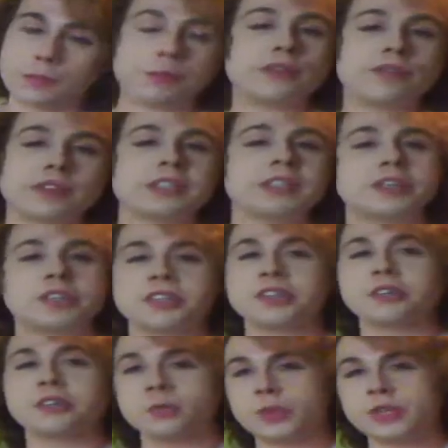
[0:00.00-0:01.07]
the previous year's
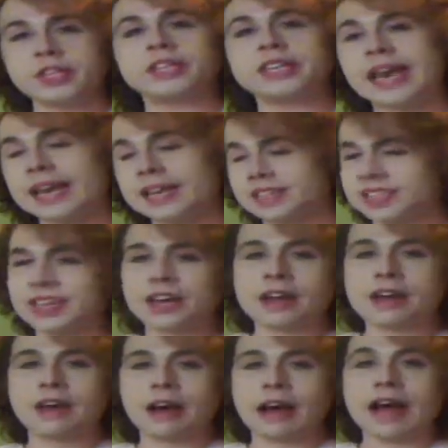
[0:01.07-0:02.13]
series, we did get
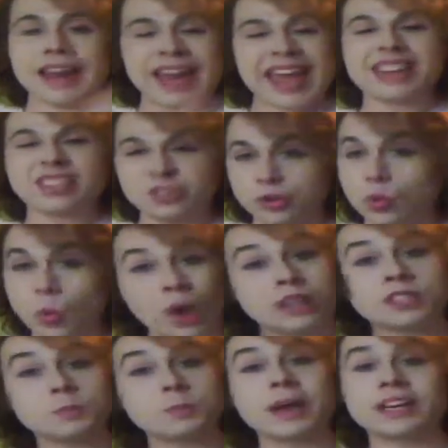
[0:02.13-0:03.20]
an extra
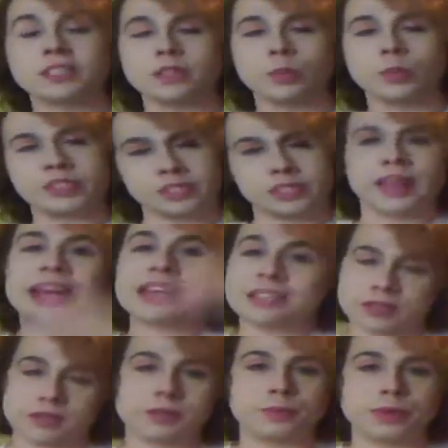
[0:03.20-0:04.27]
one special, which is
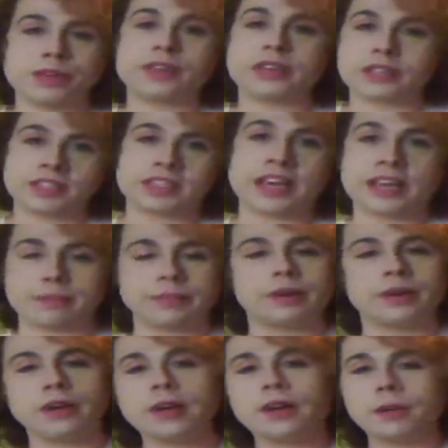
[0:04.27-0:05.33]
less than the previous time,
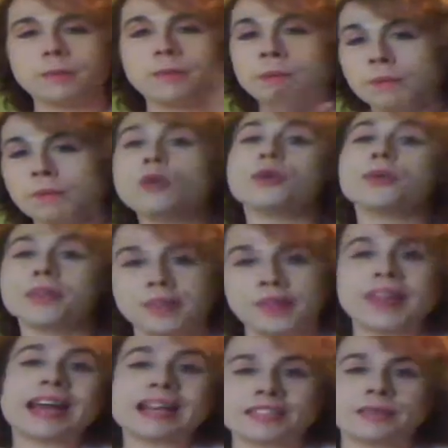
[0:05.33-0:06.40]
but more than
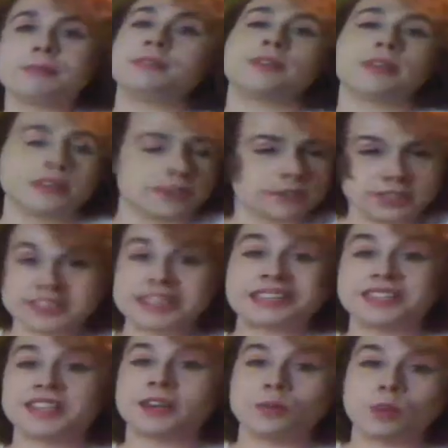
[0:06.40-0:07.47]
the next time in
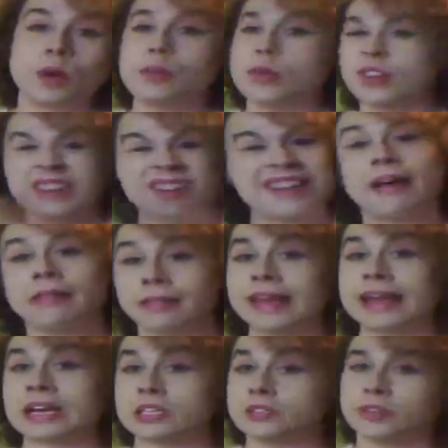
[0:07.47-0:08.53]
2016, when we got
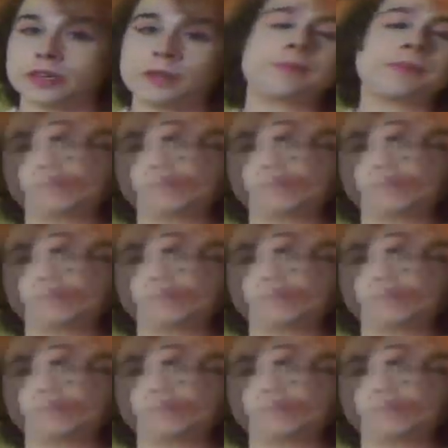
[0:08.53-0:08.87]
nothing extra,